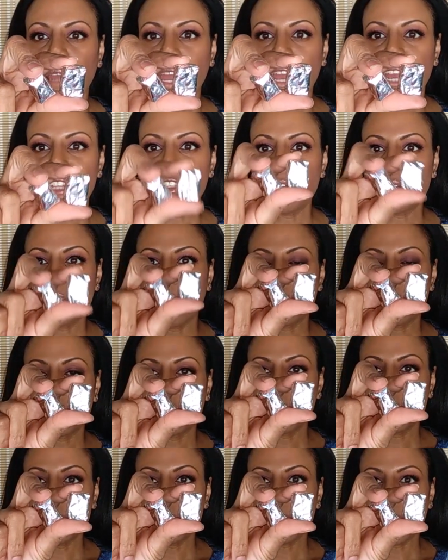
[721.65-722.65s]
And you
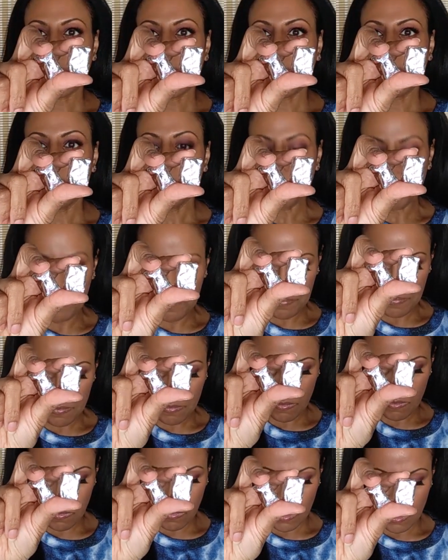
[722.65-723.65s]
take two a day.
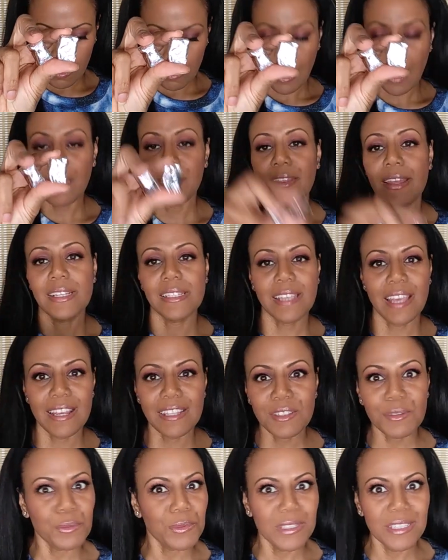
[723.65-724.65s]
And they
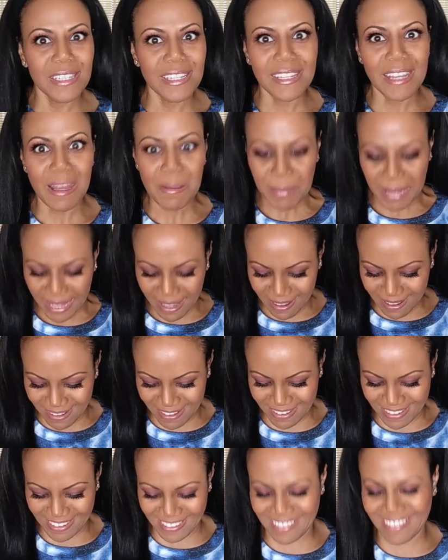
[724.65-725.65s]
taste really yummy.
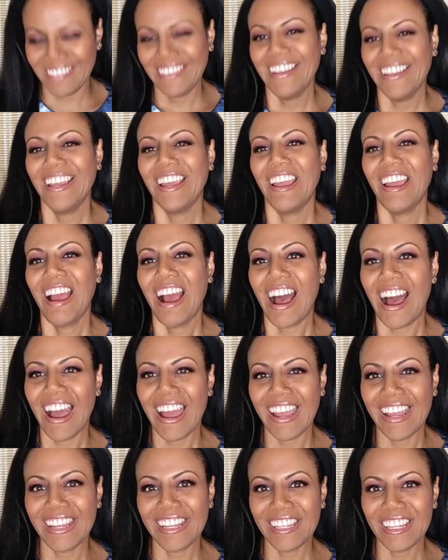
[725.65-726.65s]

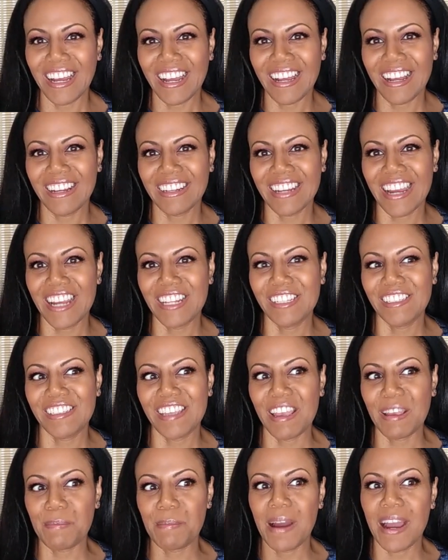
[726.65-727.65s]
I kind of
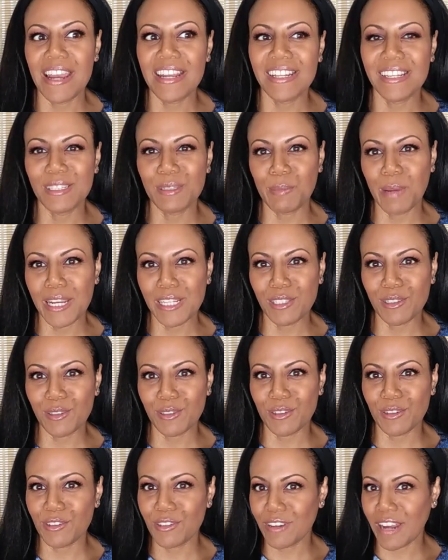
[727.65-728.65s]
take mine as my
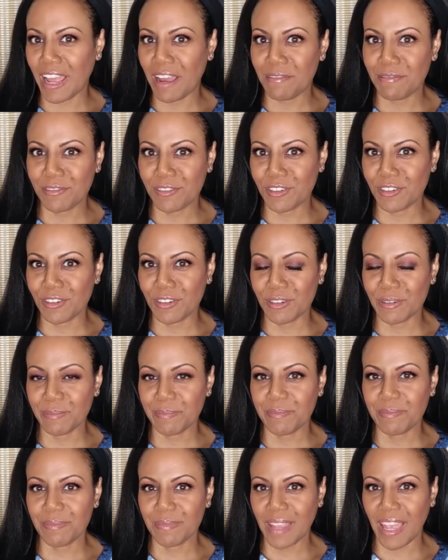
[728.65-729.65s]
dessert
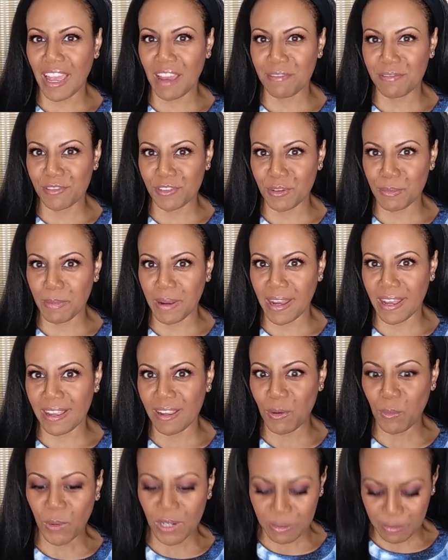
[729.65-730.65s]
after
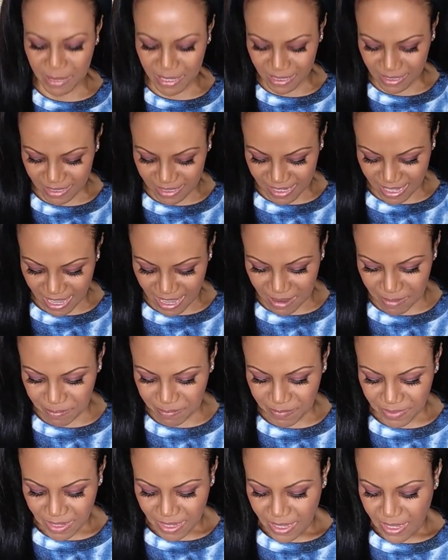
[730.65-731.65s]
my one meal a day.